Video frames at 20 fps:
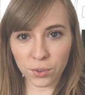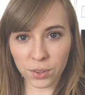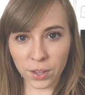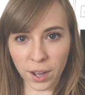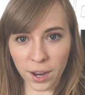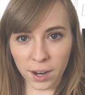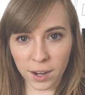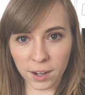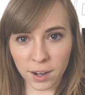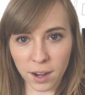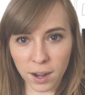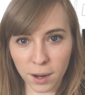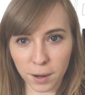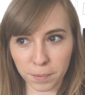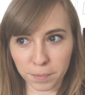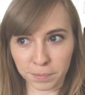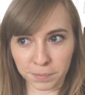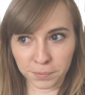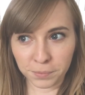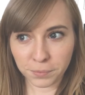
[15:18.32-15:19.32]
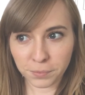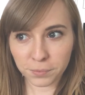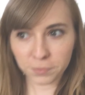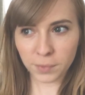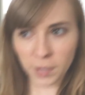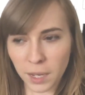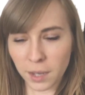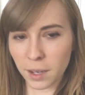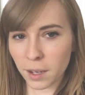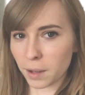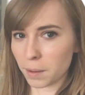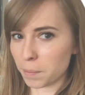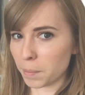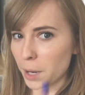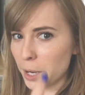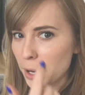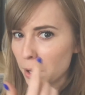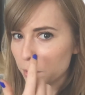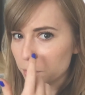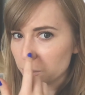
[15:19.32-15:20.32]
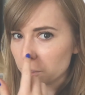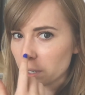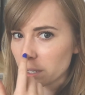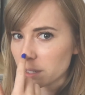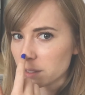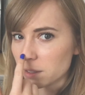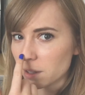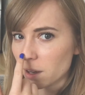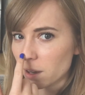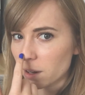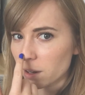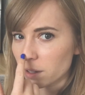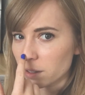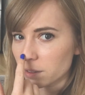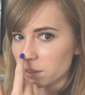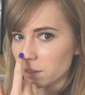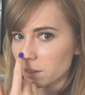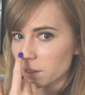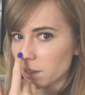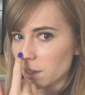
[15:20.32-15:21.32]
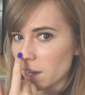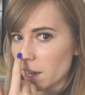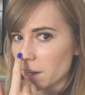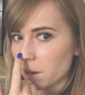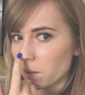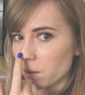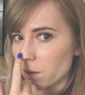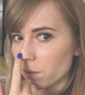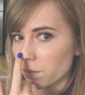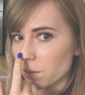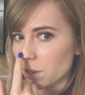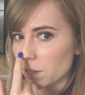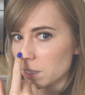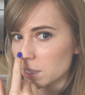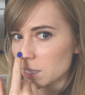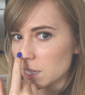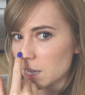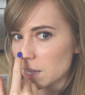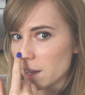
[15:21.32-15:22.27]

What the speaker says: that my nose ring is gone. I don't know if you can see